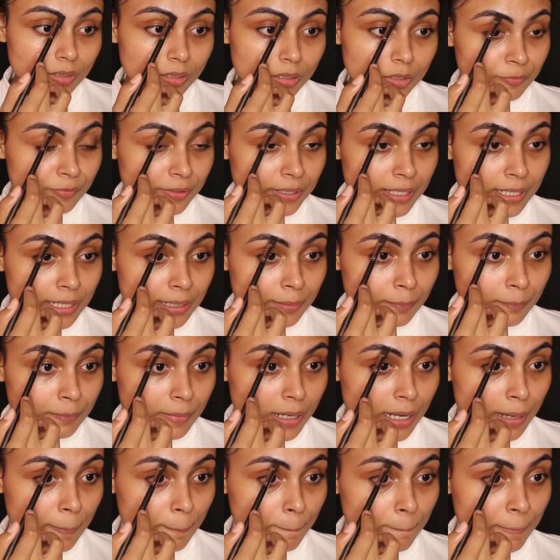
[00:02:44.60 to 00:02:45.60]
filling
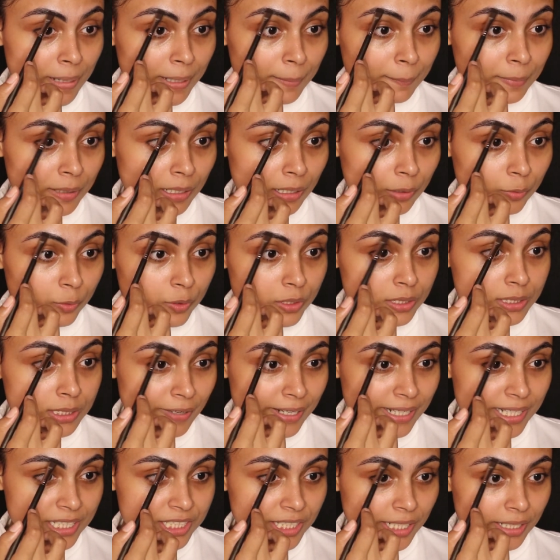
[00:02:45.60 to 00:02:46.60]
up my brows
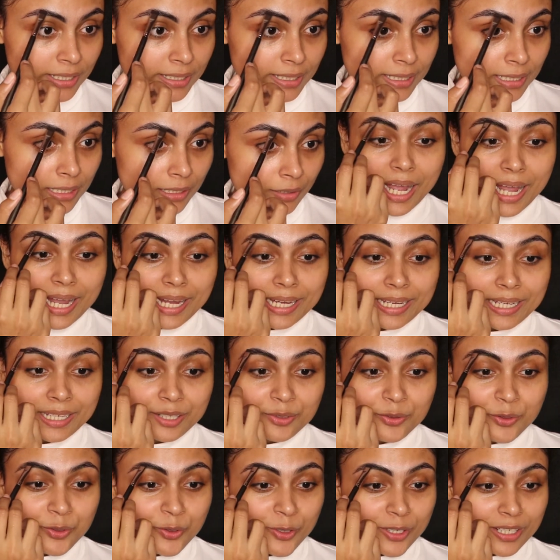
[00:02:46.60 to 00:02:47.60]
very gently. I
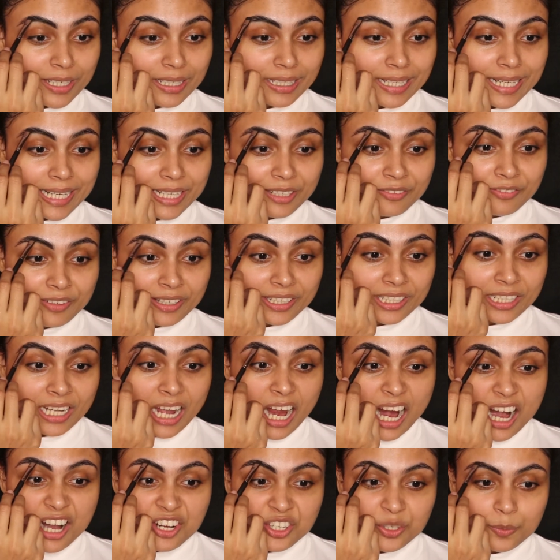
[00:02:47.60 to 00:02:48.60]
do not like very
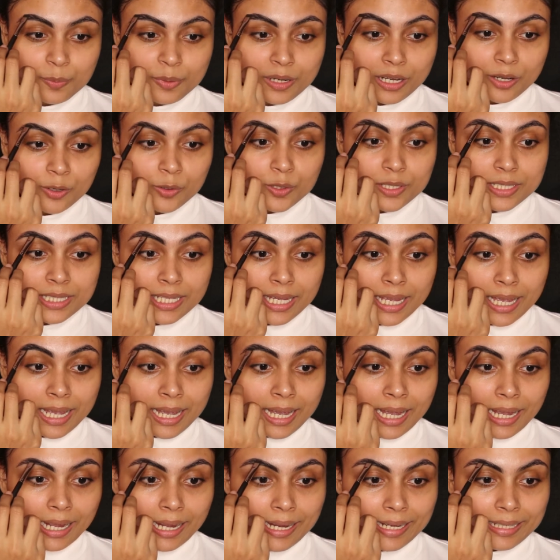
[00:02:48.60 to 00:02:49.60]
harsh brows.
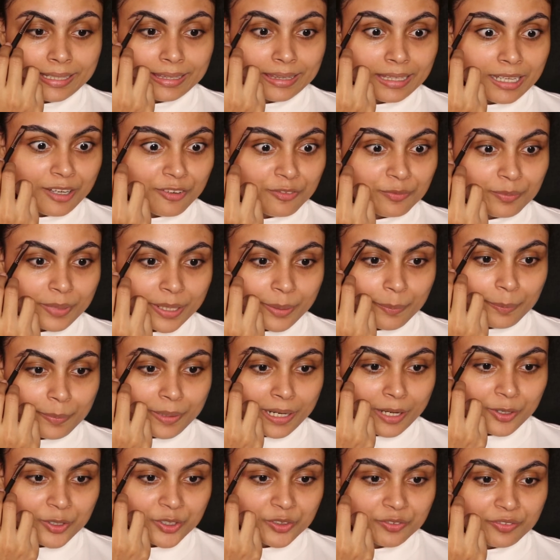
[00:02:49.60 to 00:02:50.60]
I love my
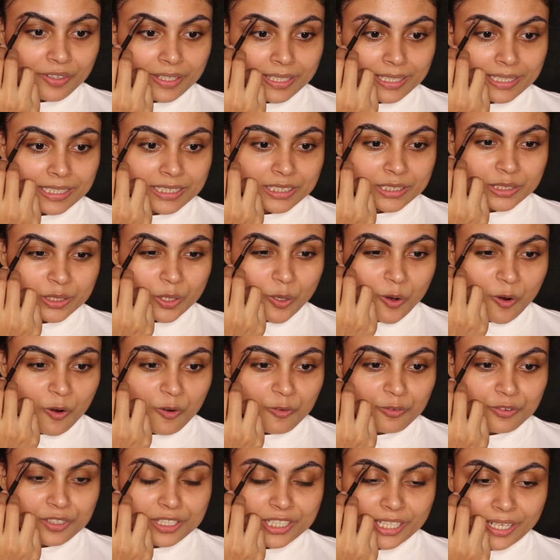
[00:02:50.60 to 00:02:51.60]
brows very
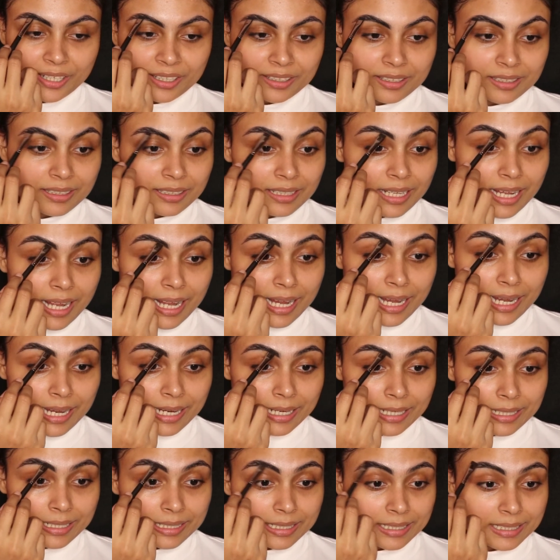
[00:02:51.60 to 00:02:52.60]
soft, gentle
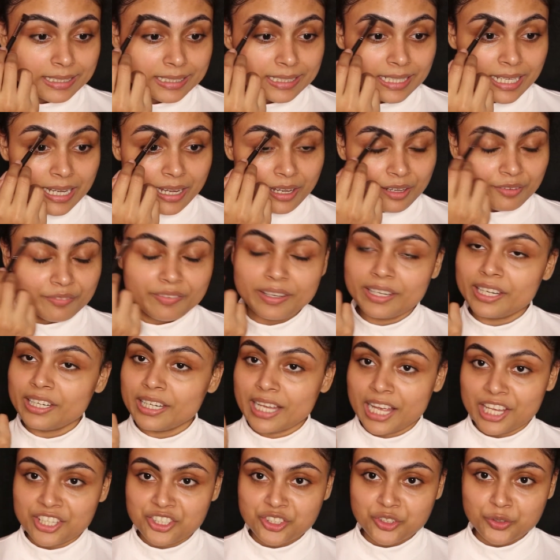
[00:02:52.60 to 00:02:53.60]
and very
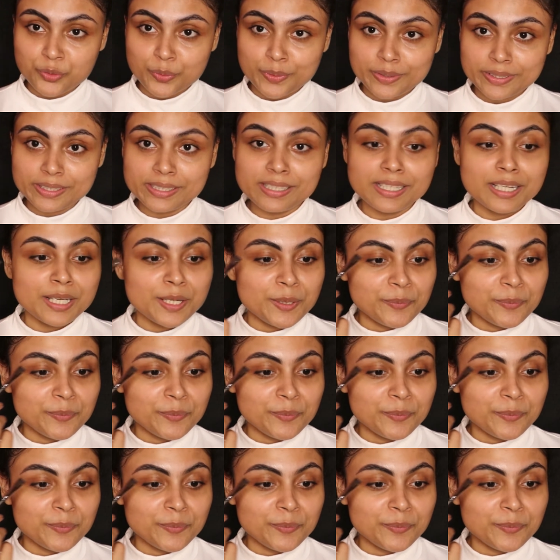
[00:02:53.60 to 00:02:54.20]
natural.